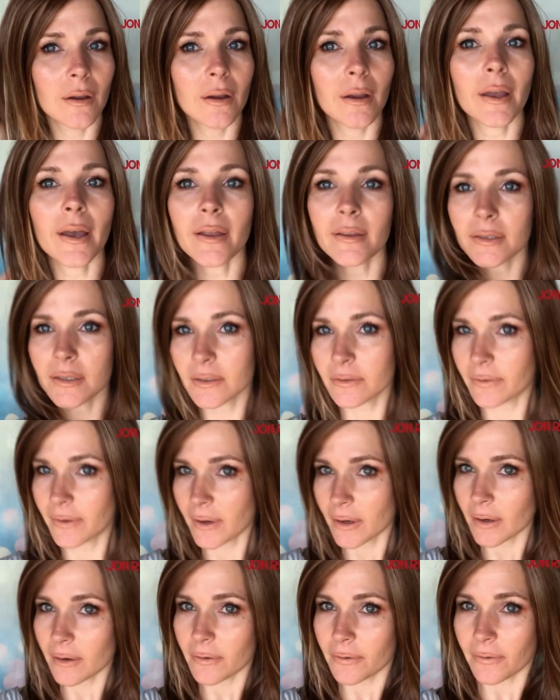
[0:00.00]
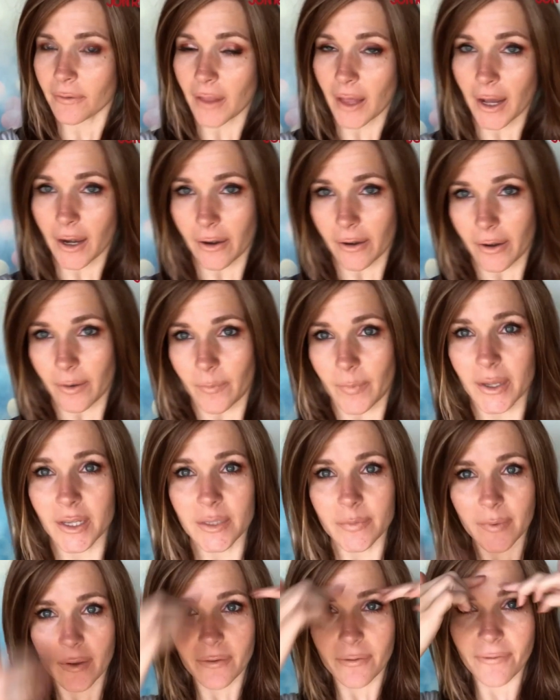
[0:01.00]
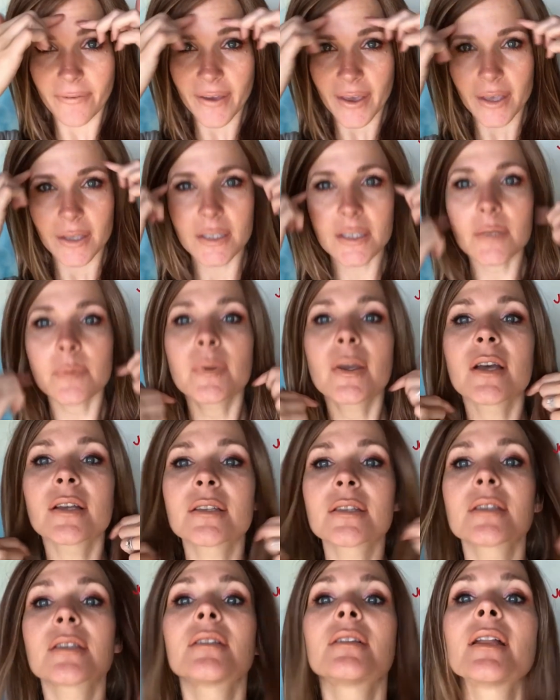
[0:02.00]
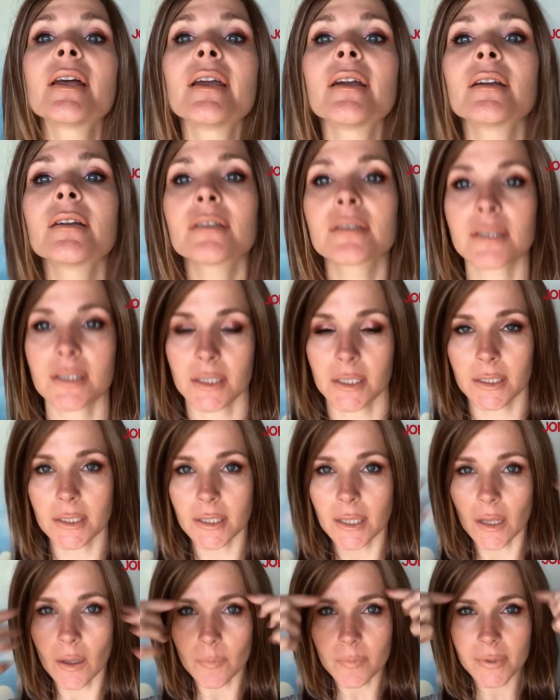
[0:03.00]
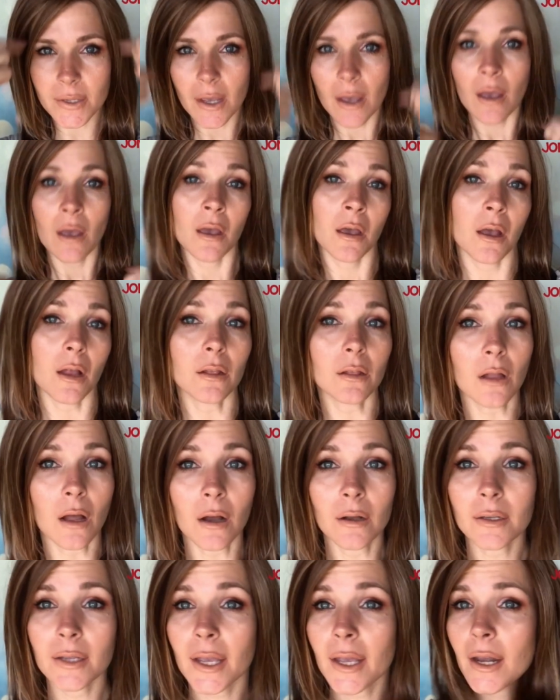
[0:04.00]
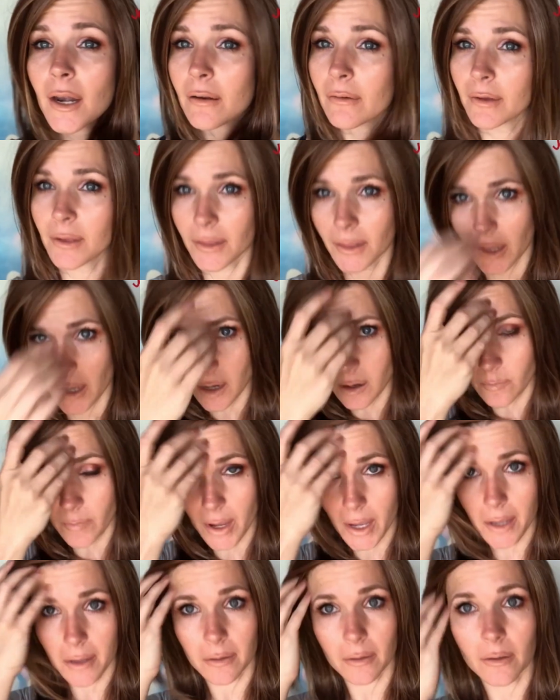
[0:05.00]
Yeah, this is very flattering. It makes my face, because of the layers, it just helps elongate everything and make it